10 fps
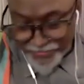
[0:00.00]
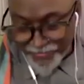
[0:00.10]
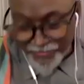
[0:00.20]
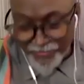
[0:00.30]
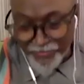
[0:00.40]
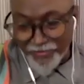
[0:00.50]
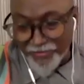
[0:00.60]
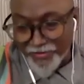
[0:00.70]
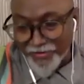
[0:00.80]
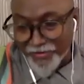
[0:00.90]
you know,
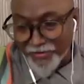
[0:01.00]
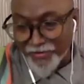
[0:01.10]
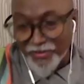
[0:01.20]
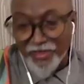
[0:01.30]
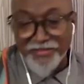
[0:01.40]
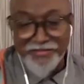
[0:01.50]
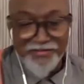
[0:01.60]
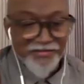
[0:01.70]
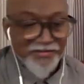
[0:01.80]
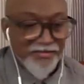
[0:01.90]
a good artist
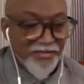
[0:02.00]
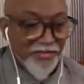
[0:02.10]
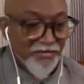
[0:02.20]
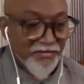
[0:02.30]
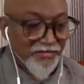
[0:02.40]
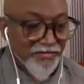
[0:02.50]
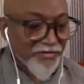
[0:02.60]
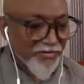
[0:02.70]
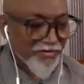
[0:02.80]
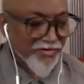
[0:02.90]
is, uh, you
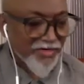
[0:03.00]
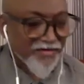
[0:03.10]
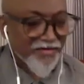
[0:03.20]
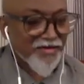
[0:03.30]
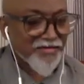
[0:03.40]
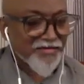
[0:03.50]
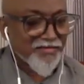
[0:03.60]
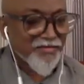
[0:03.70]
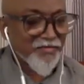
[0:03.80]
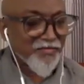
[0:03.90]
know, great artist
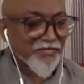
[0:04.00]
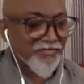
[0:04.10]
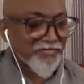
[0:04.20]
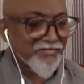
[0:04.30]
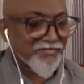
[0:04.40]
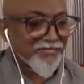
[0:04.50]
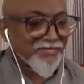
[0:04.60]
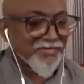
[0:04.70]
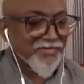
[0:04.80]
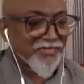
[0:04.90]
is, a,
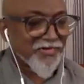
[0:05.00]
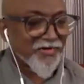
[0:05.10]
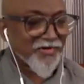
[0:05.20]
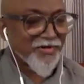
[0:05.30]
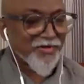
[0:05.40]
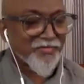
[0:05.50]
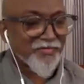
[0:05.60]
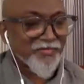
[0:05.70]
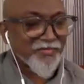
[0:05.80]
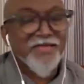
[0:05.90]
or a uh,
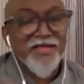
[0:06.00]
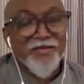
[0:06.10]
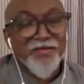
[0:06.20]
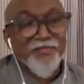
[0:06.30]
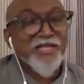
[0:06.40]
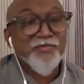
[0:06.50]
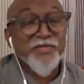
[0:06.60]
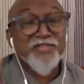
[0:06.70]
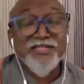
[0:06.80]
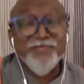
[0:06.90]

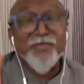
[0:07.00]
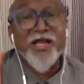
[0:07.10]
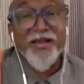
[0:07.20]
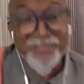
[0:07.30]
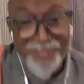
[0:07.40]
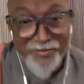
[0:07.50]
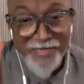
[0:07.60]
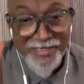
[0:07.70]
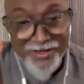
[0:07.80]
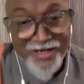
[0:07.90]
best businessman is the
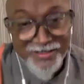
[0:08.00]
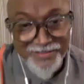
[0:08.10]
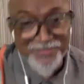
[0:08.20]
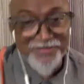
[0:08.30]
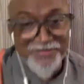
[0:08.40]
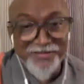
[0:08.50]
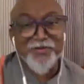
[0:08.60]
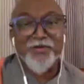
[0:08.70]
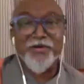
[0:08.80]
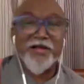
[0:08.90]
best artist. You
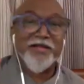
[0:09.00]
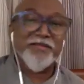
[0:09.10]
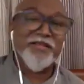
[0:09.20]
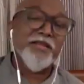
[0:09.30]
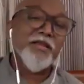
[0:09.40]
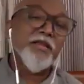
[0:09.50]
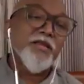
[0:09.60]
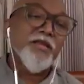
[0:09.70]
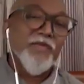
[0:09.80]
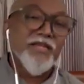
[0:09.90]
know, I think
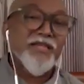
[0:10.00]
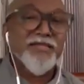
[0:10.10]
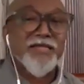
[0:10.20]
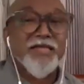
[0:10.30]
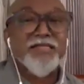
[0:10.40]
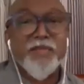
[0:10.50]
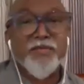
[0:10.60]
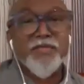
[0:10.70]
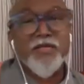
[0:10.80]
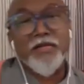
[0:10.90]
when he said
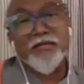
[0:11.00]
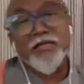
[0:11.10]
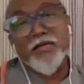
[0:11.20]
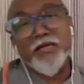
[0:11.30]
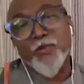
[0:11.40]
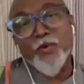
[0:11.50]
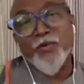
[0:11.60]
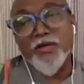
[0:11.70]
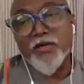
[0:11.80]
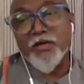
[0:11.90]
something like that, a
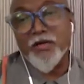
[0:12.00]
popular